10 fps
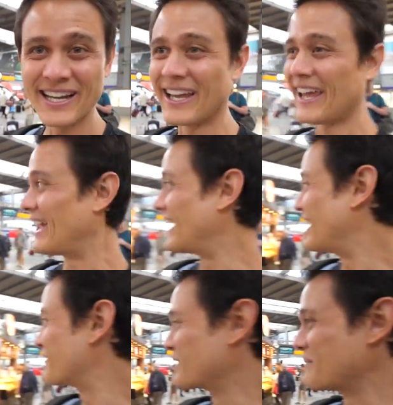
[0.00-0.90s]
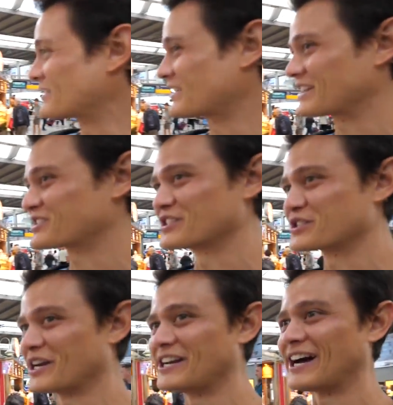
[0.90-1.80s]
and we're about to catch the
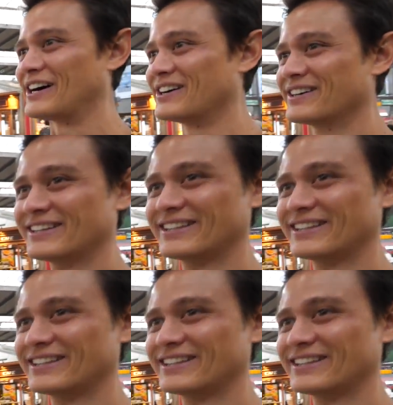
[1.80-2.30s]
train now.